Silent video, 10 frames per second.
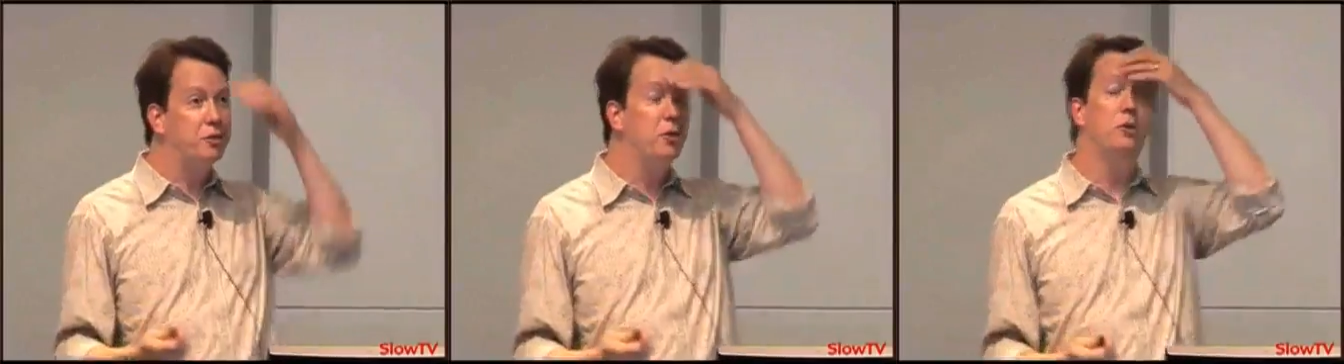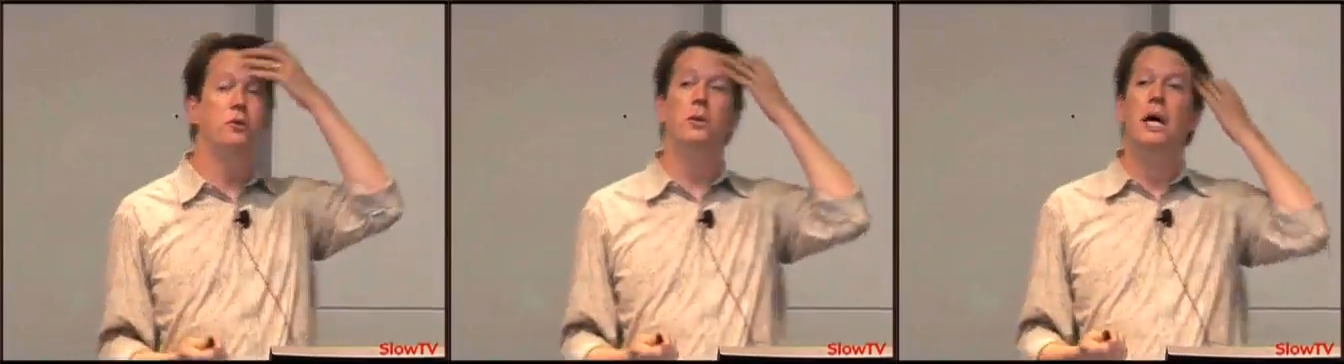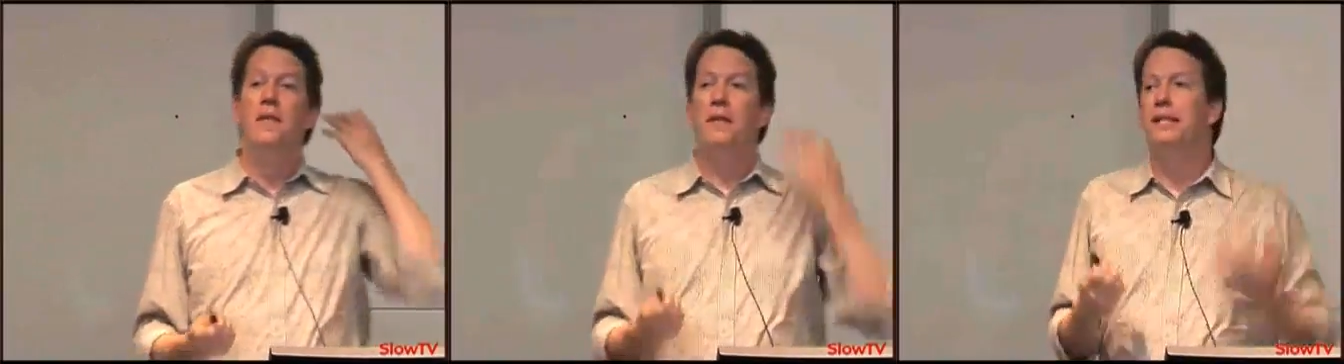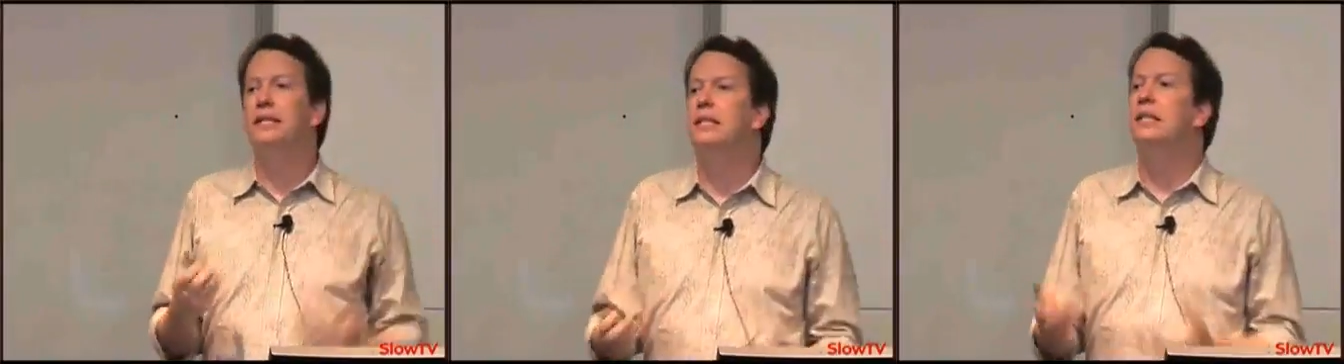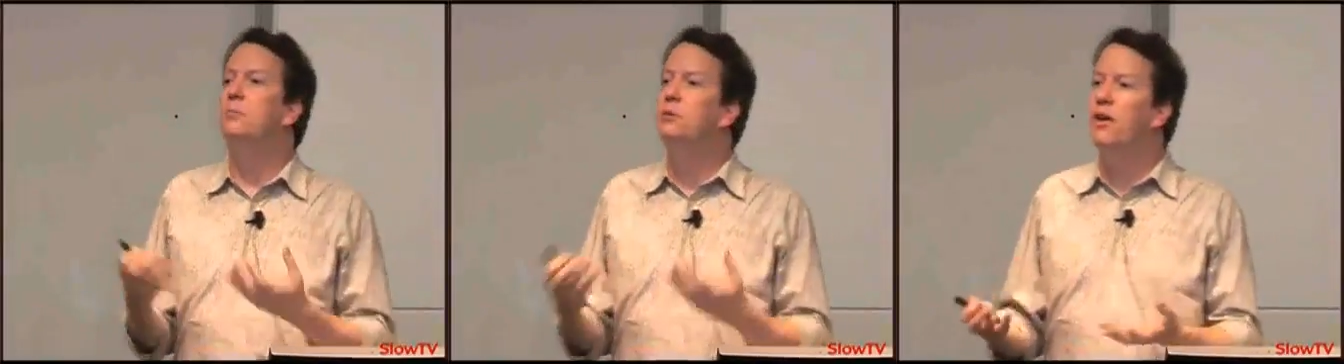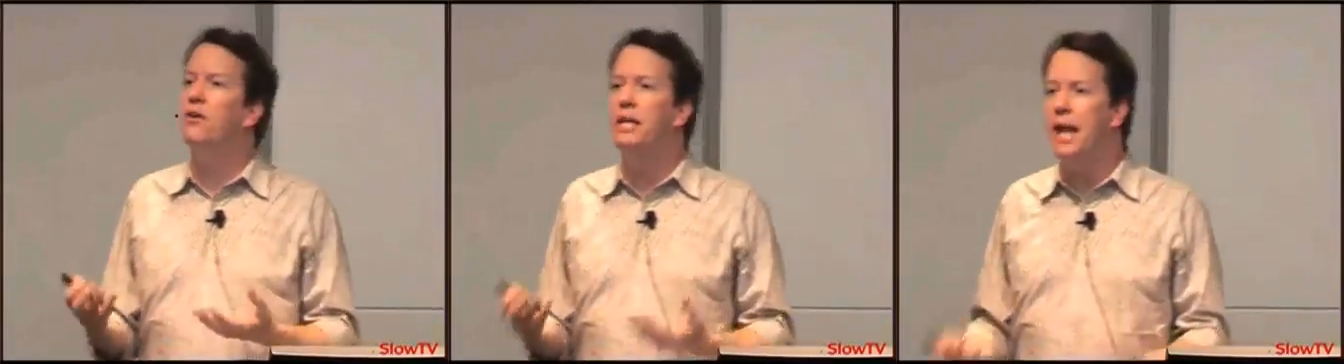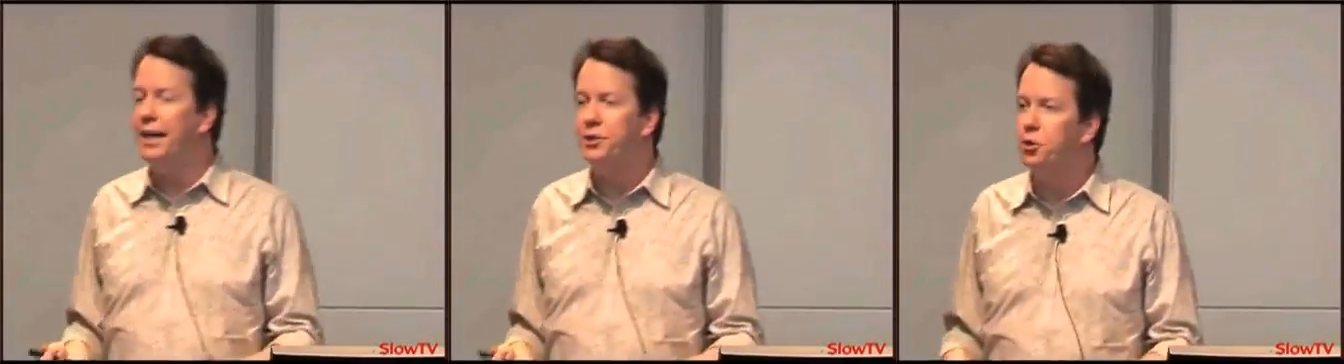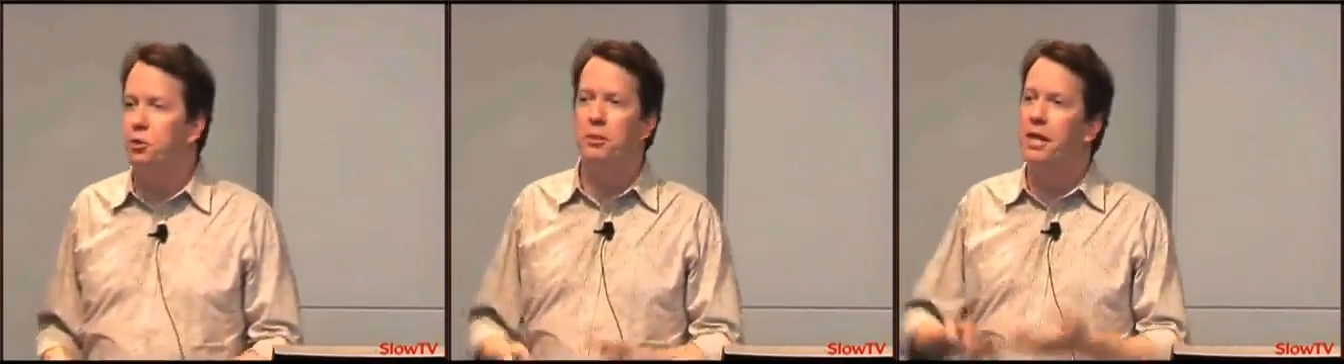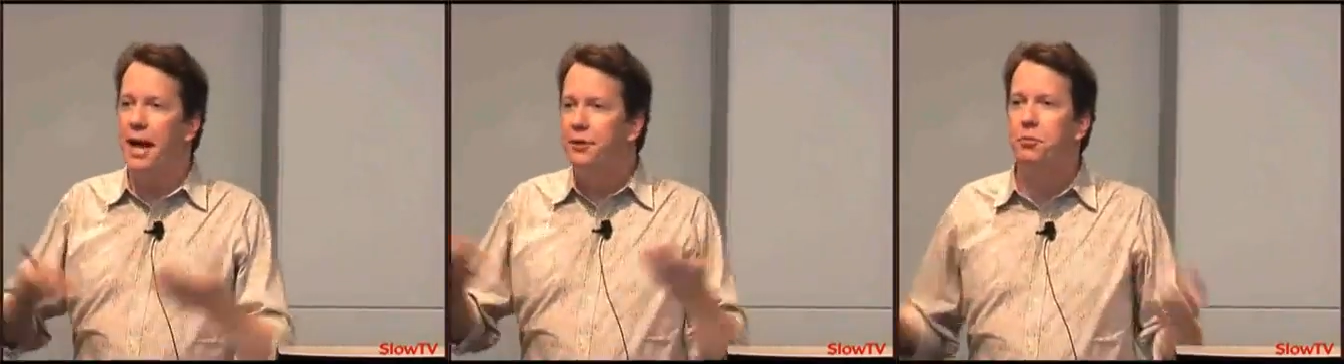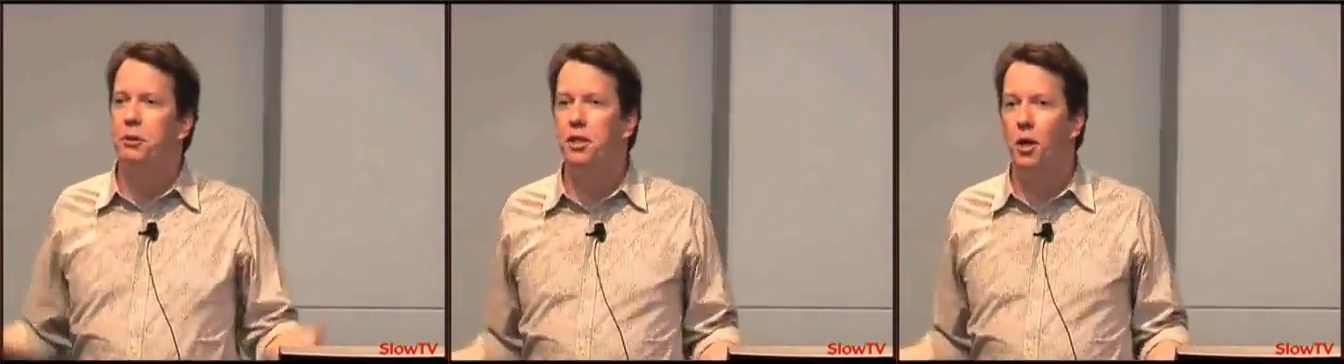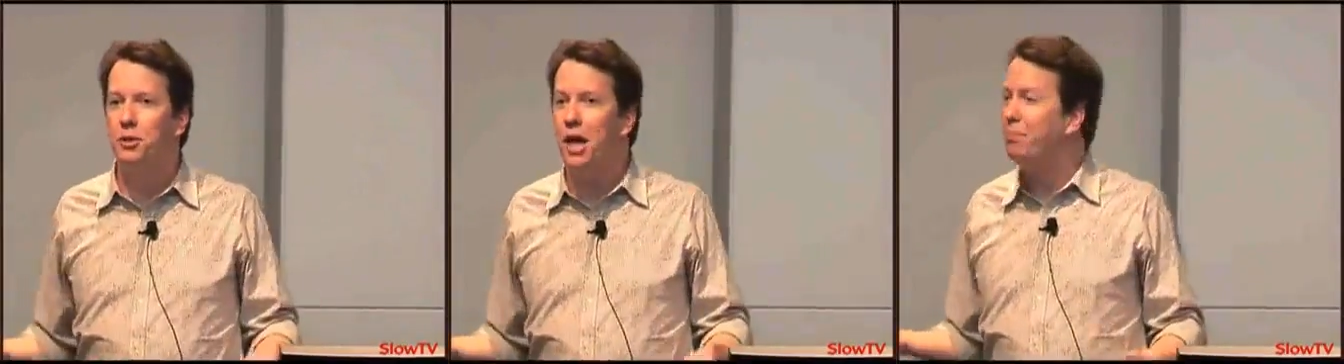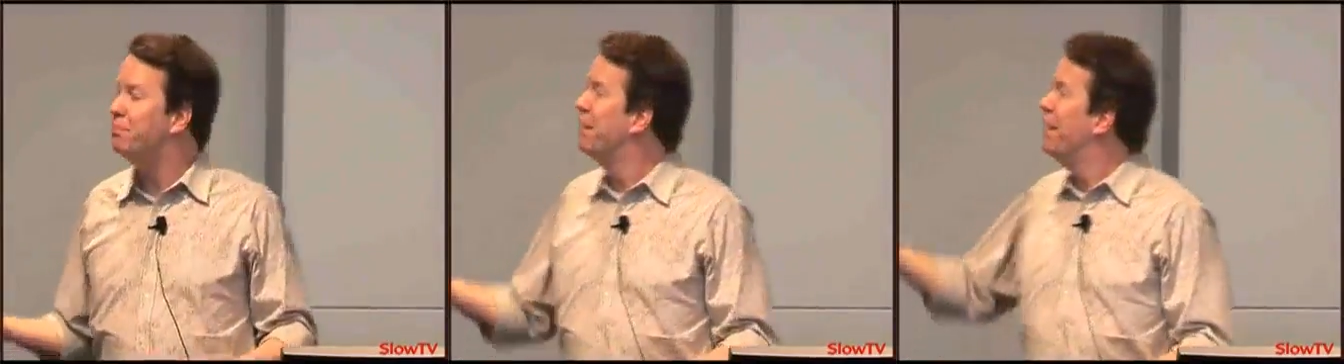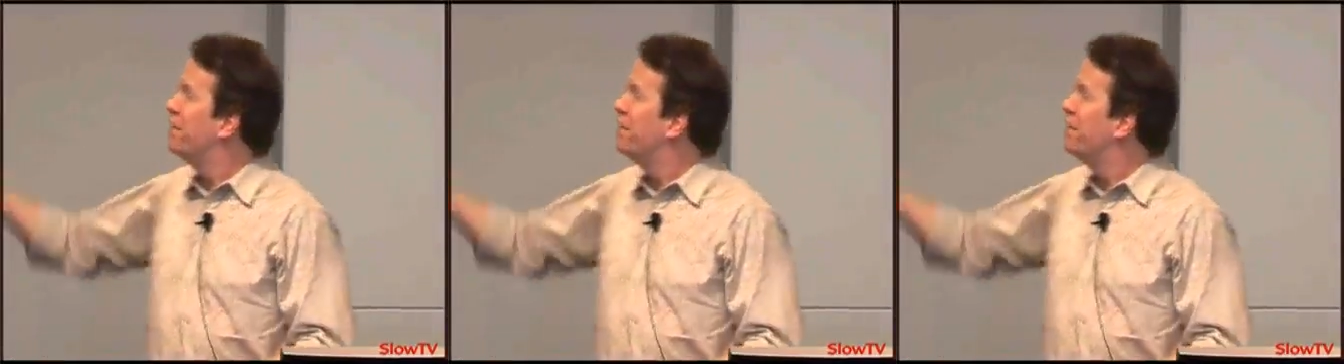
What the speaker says: true, then it seems very natural that entropy goes up.